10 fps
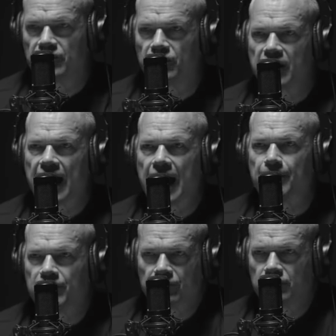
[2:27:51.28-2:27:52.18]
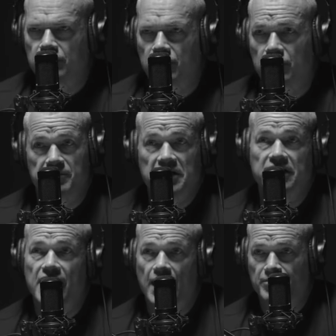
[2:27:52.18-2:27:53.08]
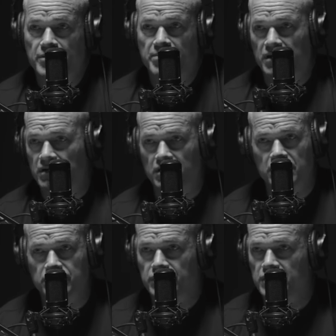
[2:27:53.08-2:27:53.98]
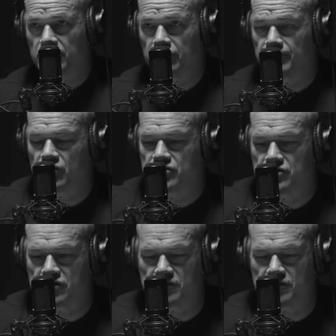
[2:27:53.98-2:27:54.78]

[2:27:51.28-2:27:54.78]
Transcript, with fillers: be a little gap or a big gap, depending on, you know, the person's